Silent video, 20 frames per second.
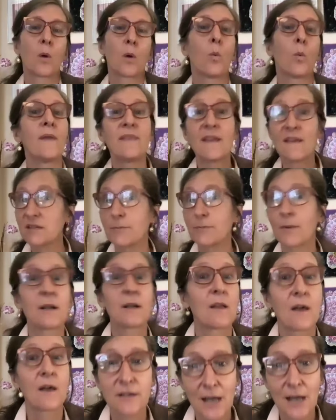when they've spent
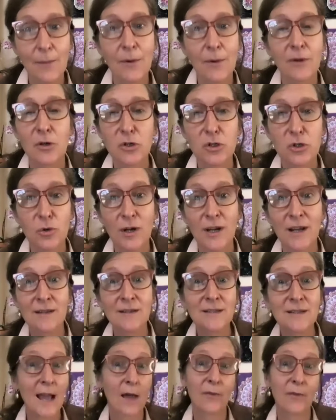a lot of time on their
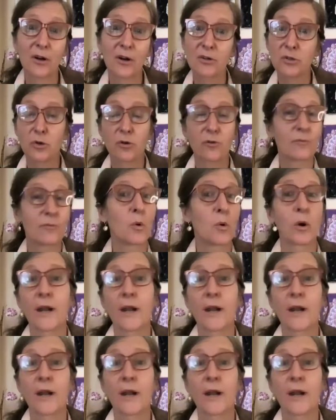screens, how they're sort of